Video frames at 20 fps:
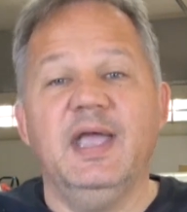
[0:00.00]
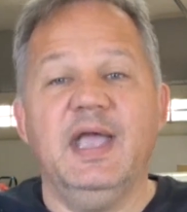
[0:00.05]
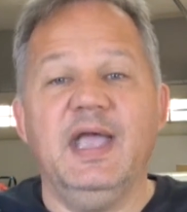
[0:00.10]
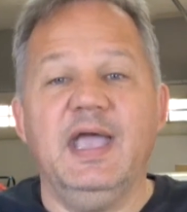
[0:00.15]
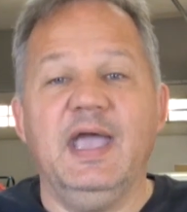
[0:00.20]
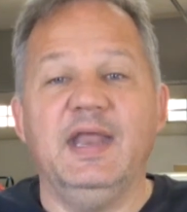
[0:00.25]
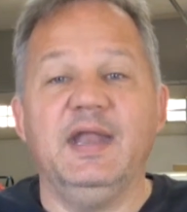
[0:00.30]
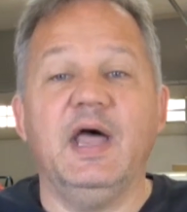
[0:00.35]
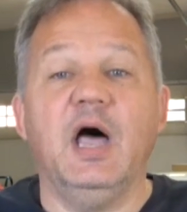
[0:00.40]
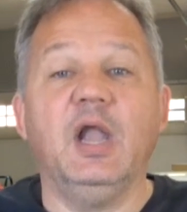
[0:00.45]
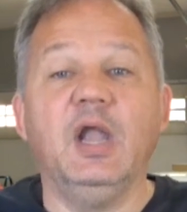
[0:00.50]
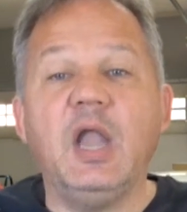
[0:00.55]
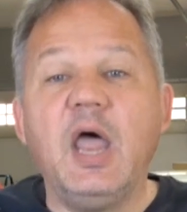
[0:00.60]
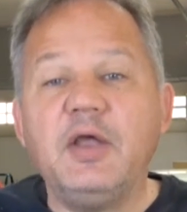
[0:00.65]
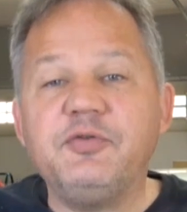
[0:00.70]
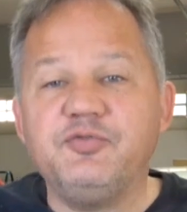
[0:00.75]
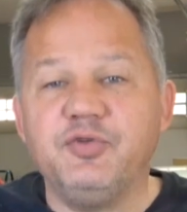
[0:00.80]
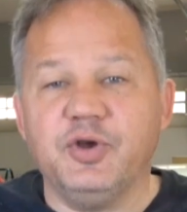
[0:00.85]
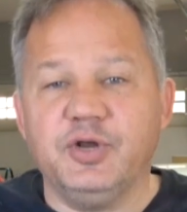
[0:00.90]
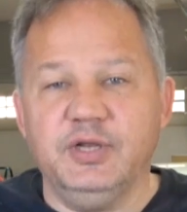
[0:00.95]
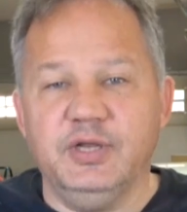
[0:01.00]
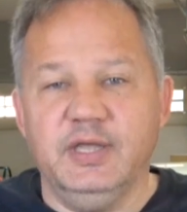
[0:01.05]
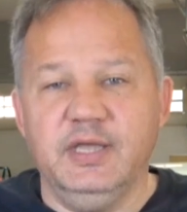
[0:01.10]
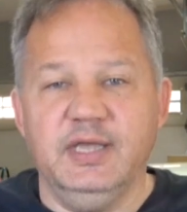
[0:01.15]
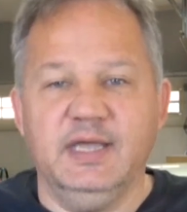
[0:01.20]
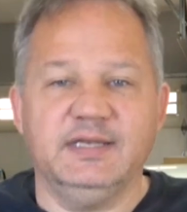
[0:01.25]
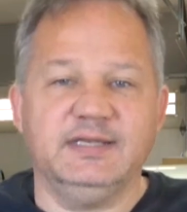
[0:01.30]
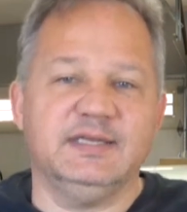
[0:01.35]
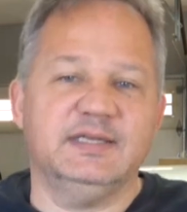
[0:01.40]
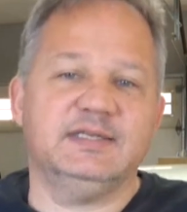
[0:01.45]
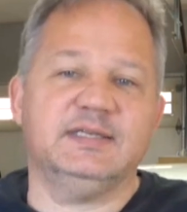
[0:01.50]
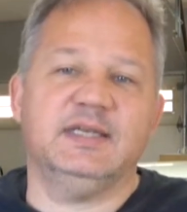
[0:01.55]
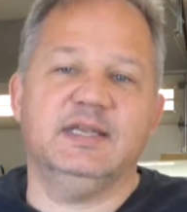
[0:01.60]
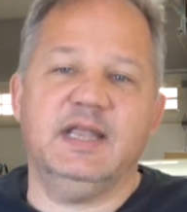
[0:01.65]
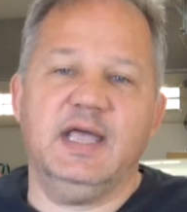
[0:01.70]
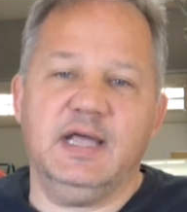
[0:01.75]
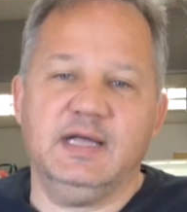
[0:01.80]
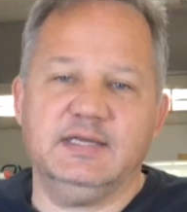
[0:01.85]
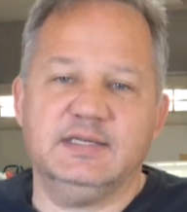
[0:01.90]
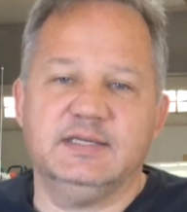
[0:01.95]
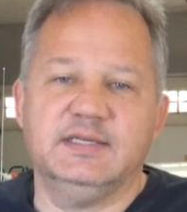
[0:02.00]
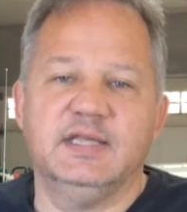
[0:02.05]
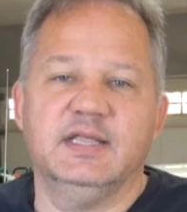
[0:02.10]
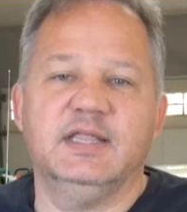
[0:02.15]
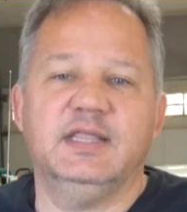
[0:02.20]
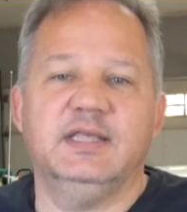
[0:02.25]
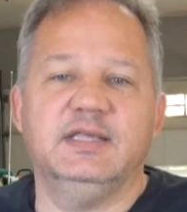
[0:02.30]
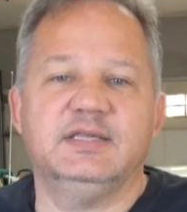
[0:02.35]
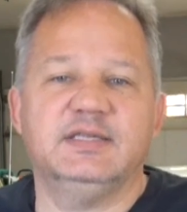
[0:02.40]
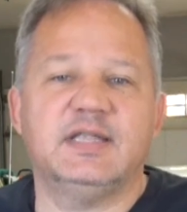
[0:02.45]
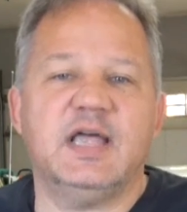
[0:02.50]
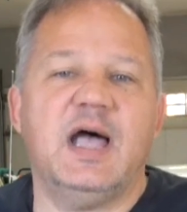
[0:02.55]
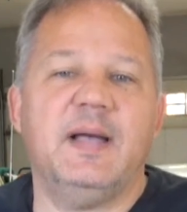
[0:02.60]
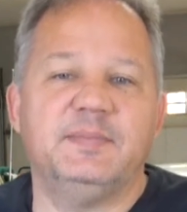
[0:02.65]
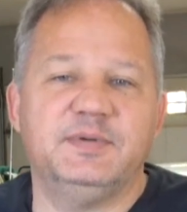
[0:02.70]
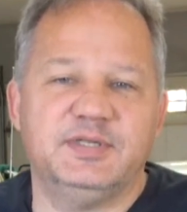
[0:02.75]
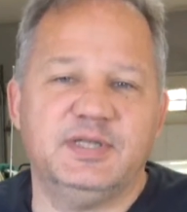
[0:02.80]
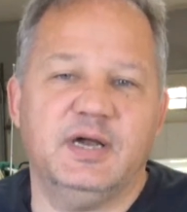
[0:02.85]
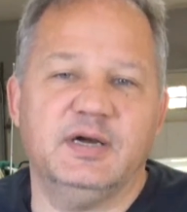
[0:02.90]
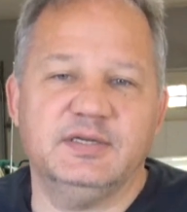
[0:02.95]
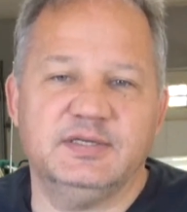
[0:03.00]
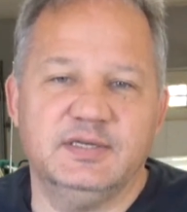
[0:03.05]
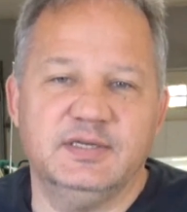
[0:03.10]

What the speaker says: and electrically it disconnects the stop-start